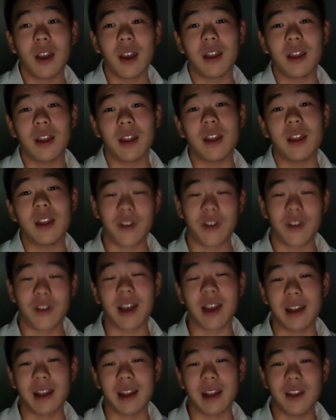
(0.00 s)
and he has very
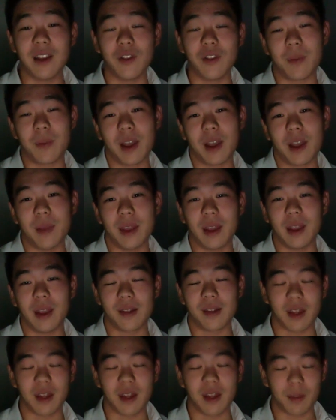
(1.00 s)
kindly replied me and
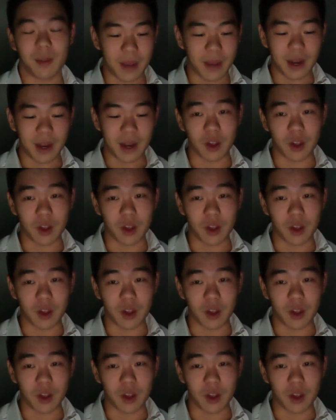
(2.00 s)
sent me many